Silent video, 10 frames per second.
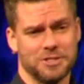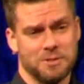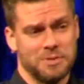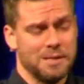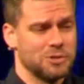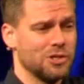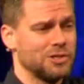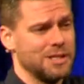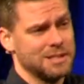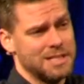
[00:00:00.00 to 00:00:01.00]
Sometimes good
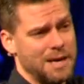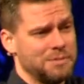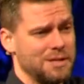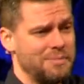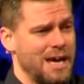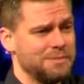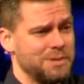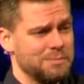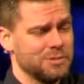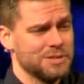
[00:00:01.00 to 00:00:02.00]
things happen to bad
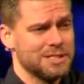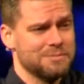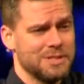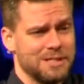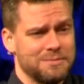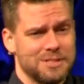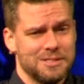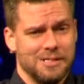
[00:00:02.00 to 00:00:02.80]
people, and sometimes